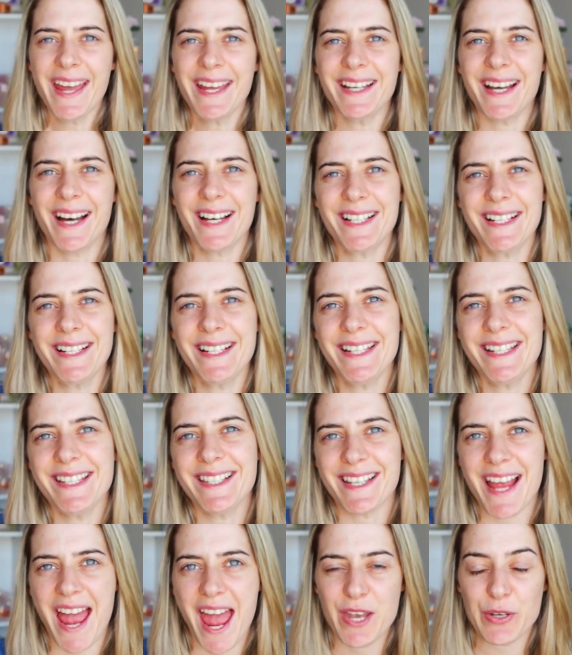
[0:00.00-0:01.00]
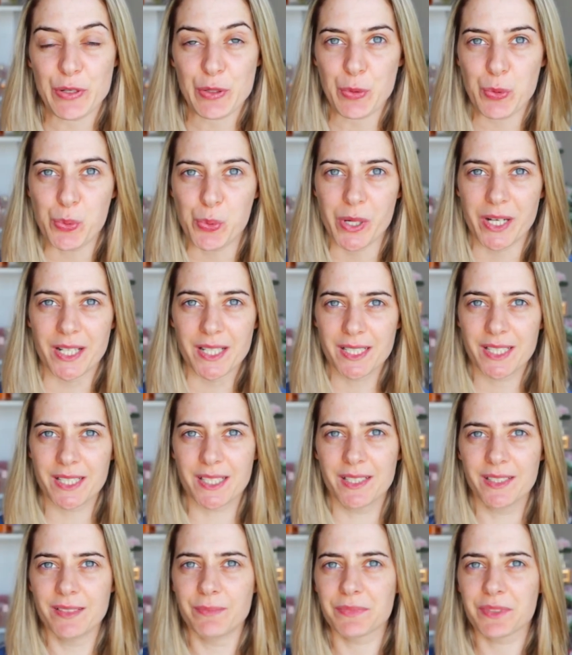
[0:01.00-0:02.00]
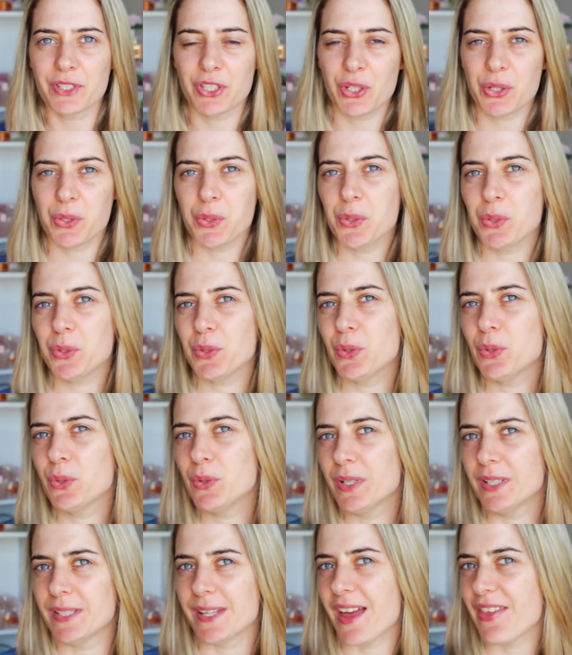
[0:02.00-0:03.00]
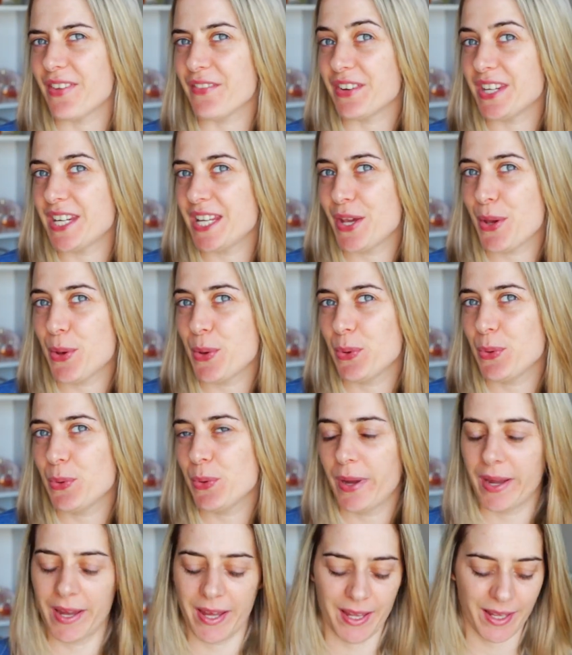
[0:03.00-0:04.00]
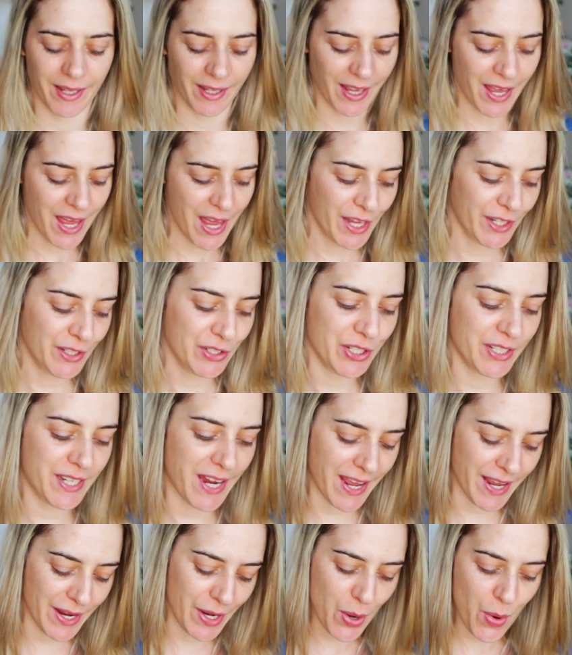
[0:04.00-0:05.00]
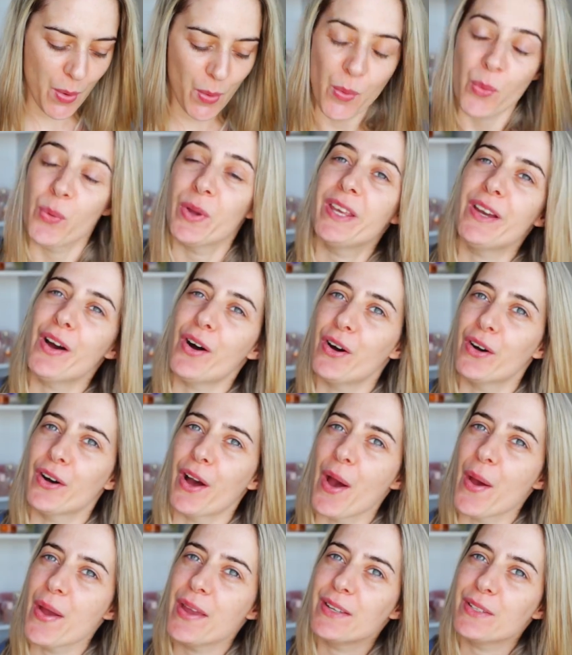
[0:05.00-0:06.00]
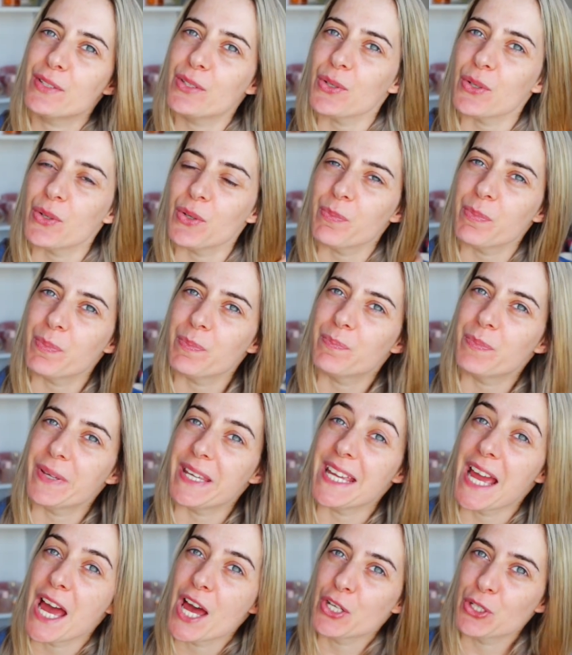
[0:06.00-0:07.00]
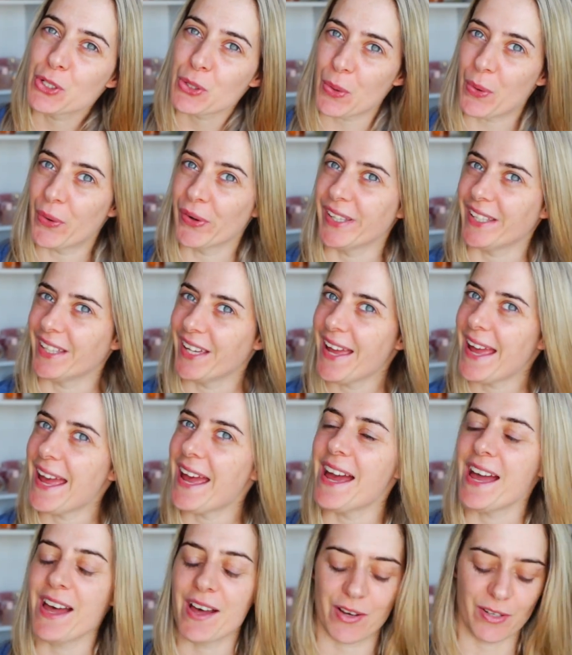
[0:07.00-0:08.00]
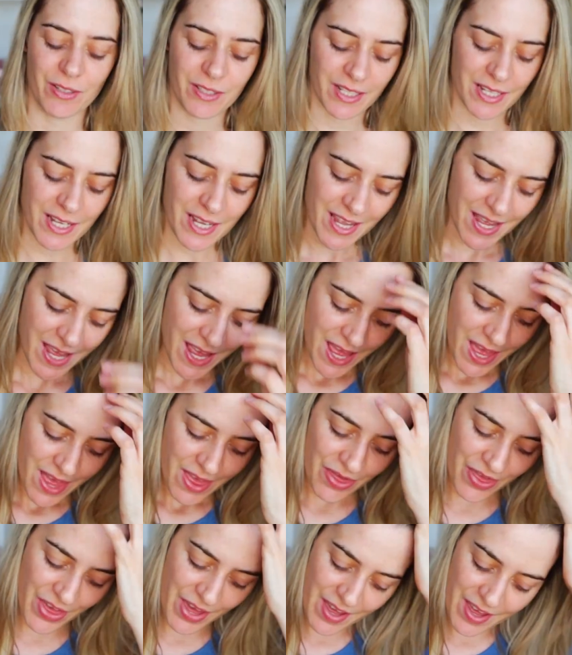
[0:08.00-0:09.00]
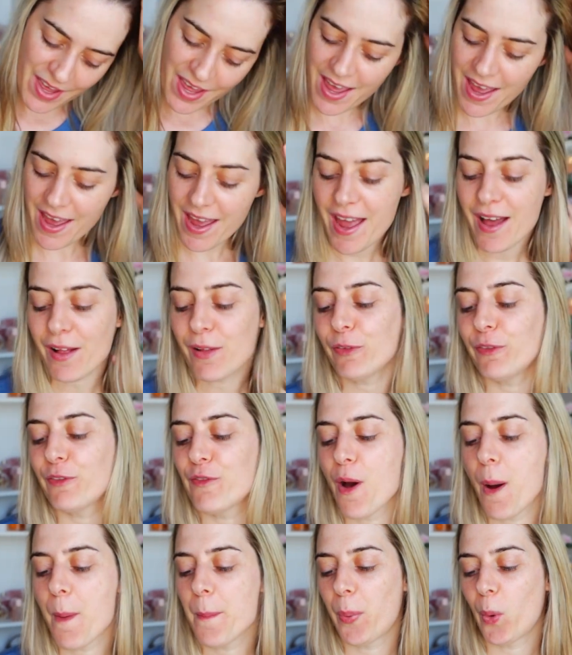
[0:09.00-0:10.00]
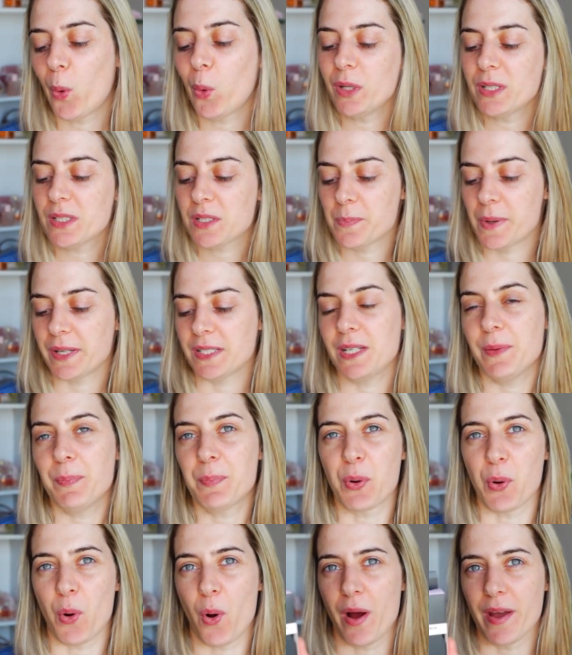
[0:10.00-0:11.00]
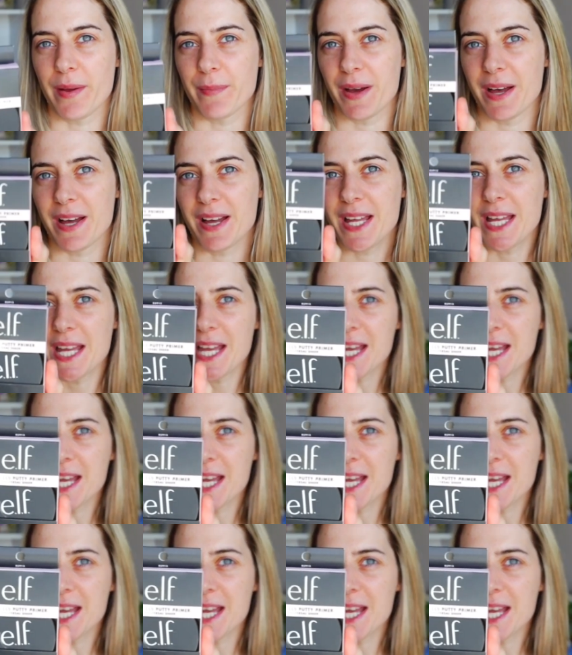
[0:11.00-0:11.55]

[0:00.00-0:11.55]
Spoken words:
Hi guys, and welcome to another video. Today we are going to be trying out the e.l.f. Poreless Putty Primer.